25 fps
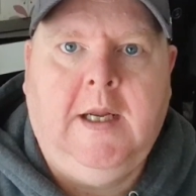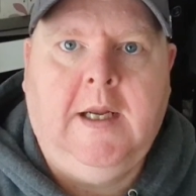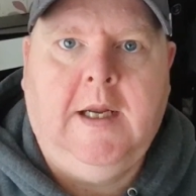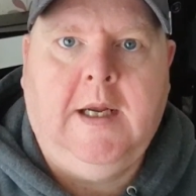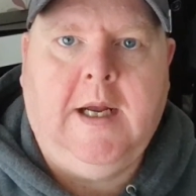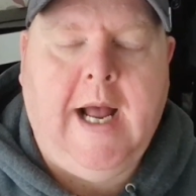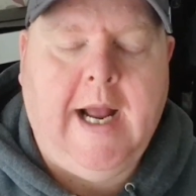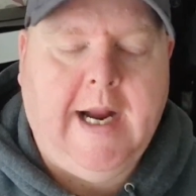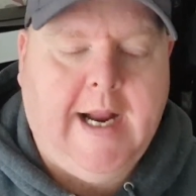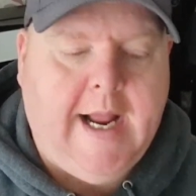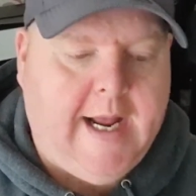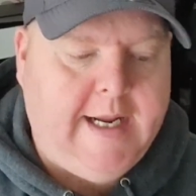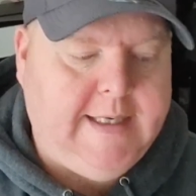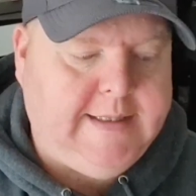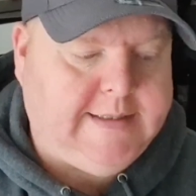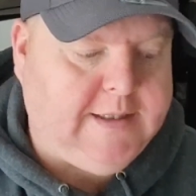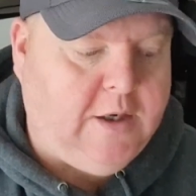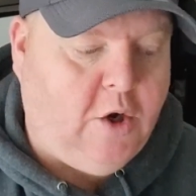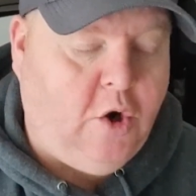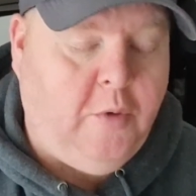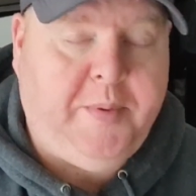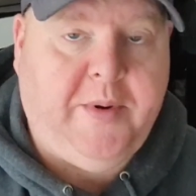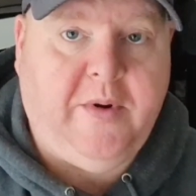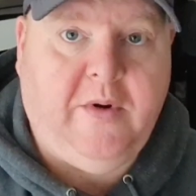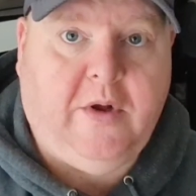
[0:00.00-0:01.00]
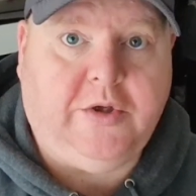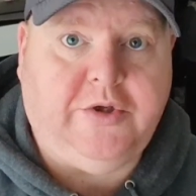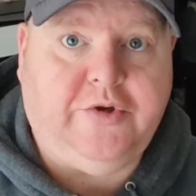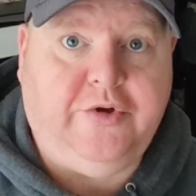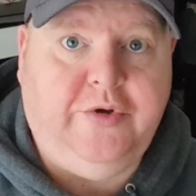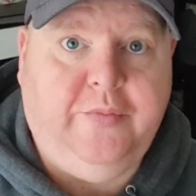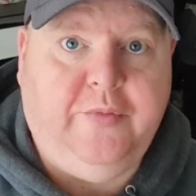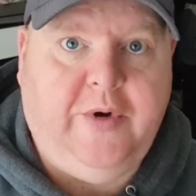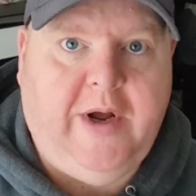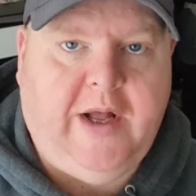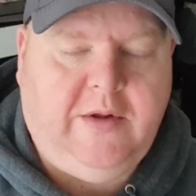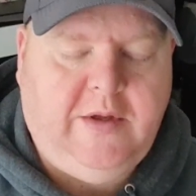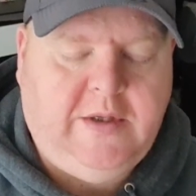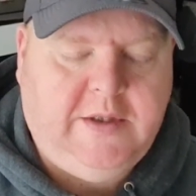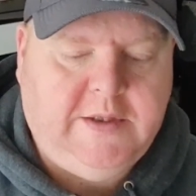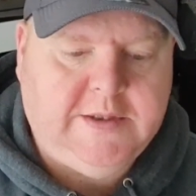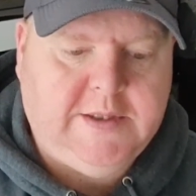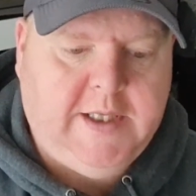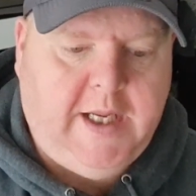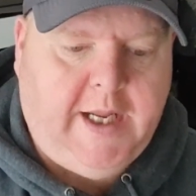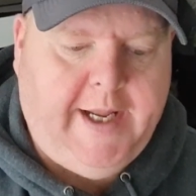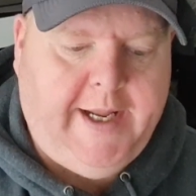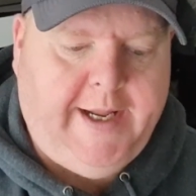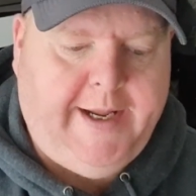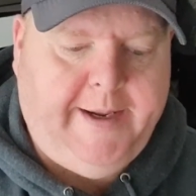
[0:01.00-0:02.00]
Hi guys, hope you're all doing well.
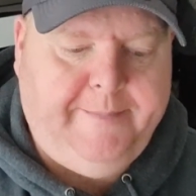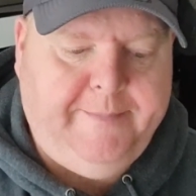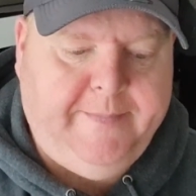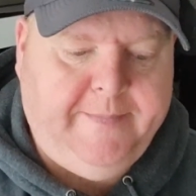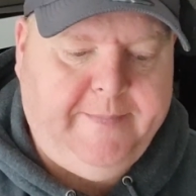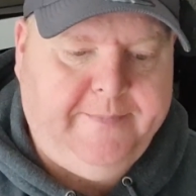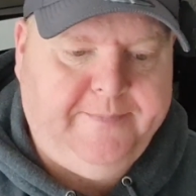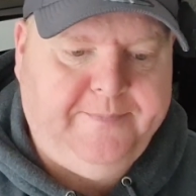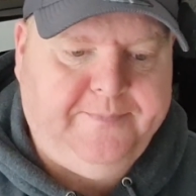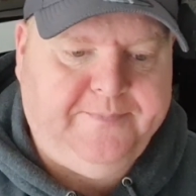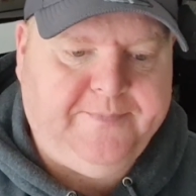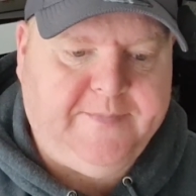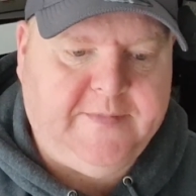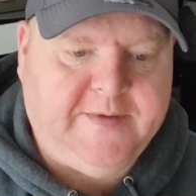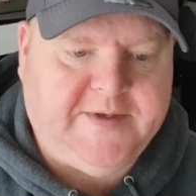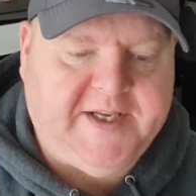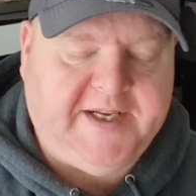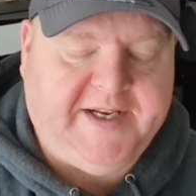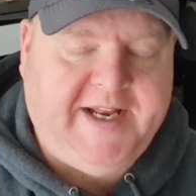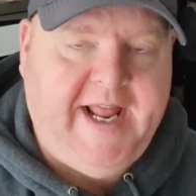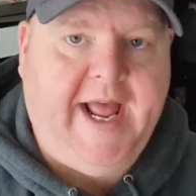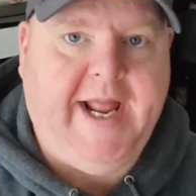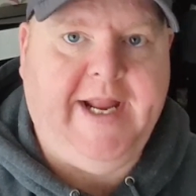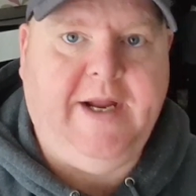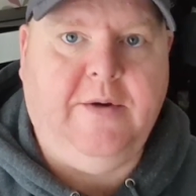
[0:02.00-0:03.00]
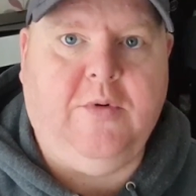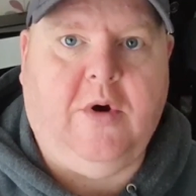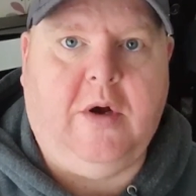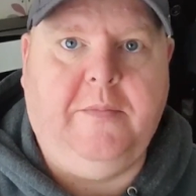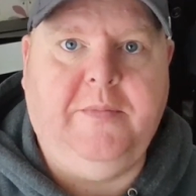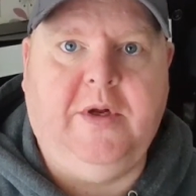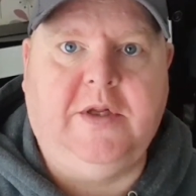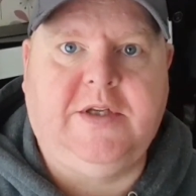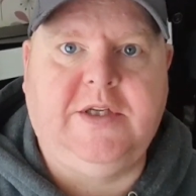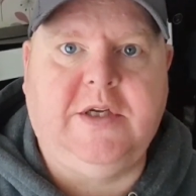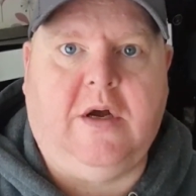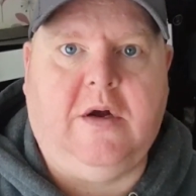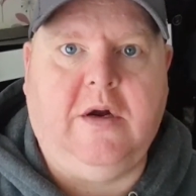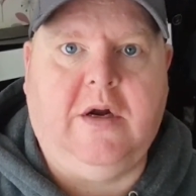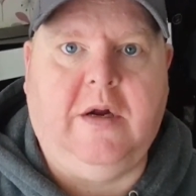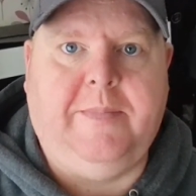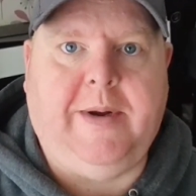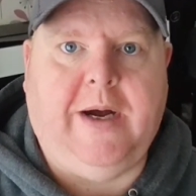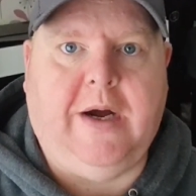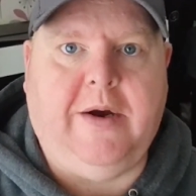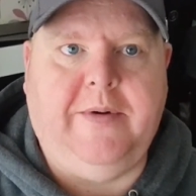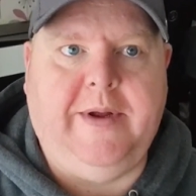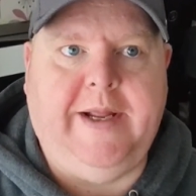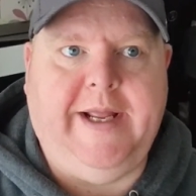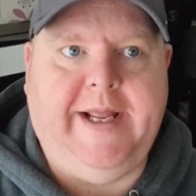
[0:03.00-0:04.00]
Today what I'm going to talk
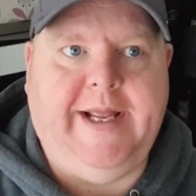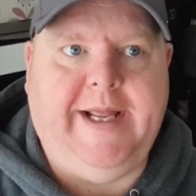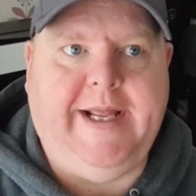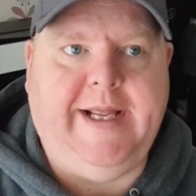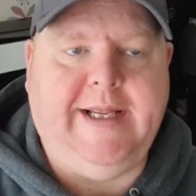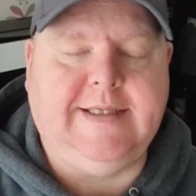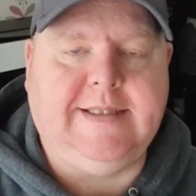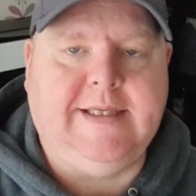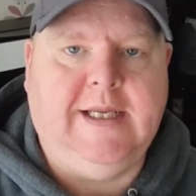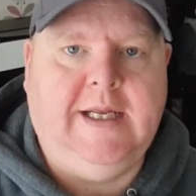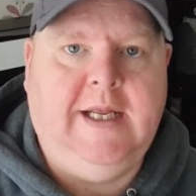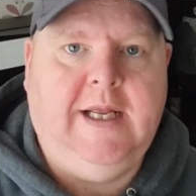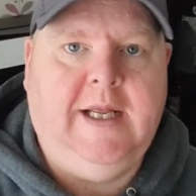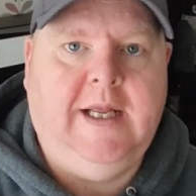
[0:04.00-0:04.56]
about is